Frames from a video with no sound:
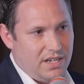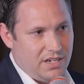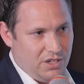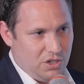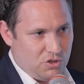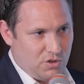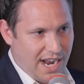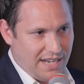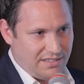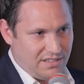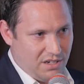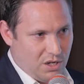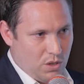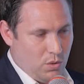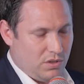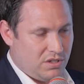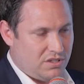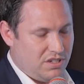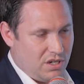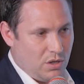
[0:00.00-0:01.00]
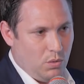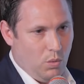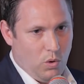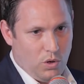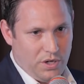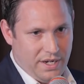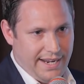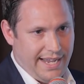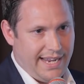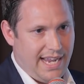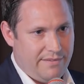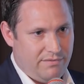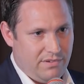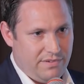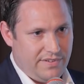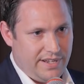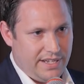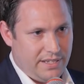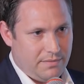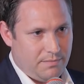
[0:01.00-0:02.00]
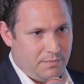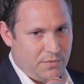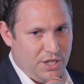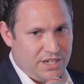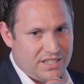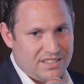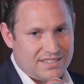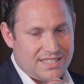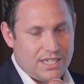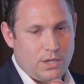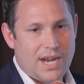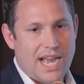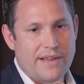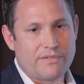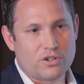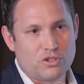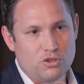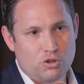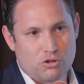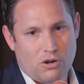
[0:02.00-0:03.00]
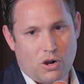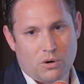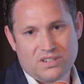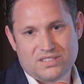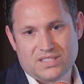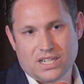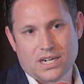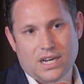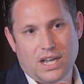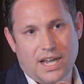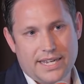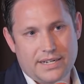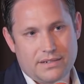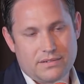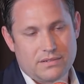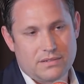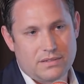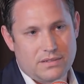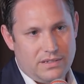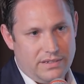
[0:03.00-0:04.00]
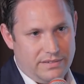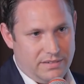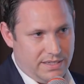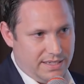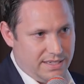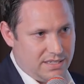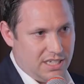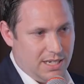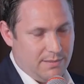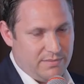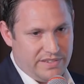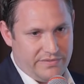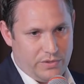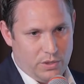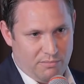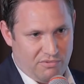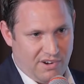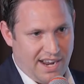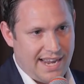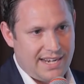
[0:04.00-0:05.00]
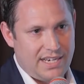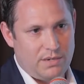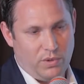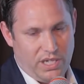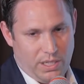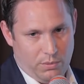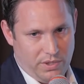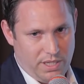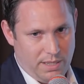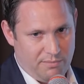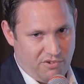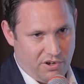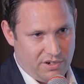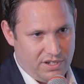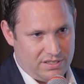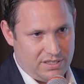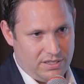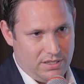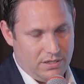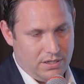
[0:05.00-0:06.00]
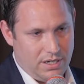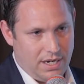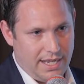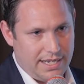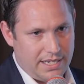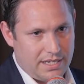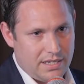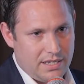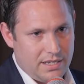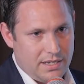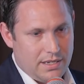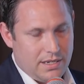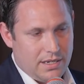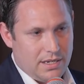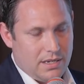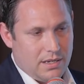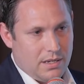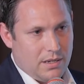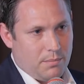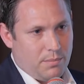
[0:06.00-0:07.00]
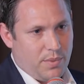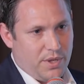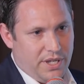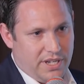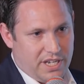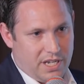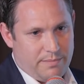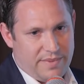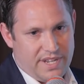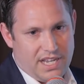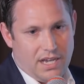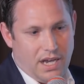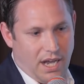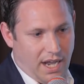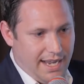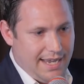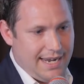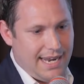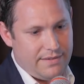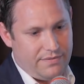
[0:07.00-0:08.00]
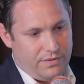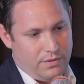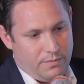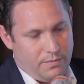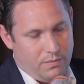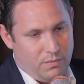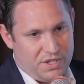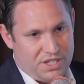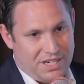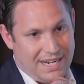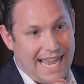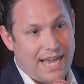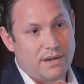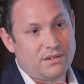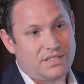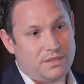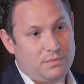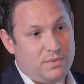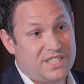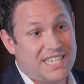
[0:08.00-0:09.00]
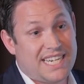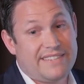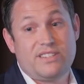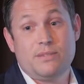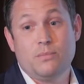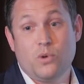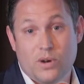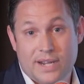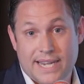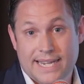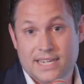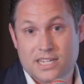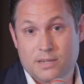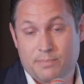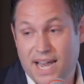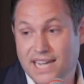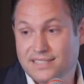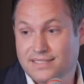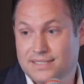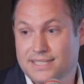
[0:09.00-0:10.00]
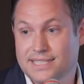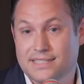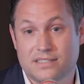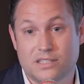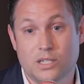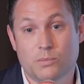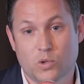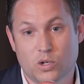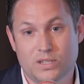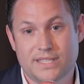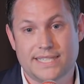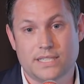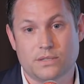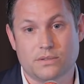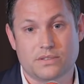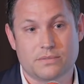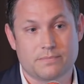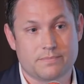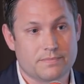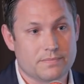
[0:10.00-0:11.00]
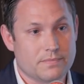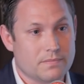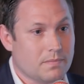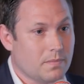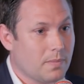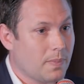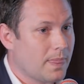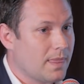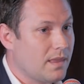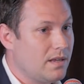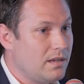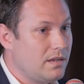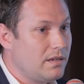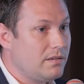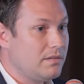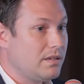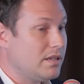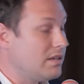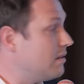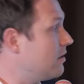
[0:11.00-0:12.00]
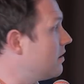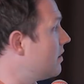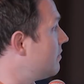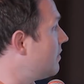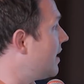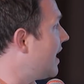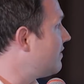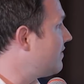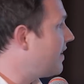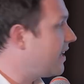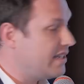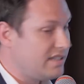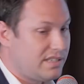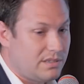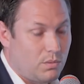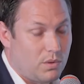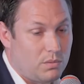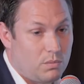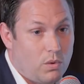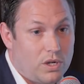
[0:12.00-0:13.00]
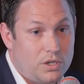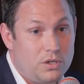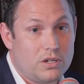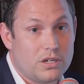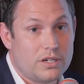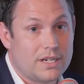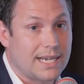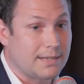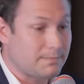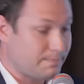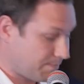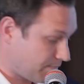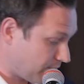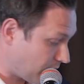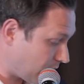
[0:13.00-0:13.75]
the contractor to coordinate everything. You can still have control as the client in terms of your brand, what you want the product to look like, but you can be at a higher level, which gives you more capacity to do more deals and add value to what you're good at.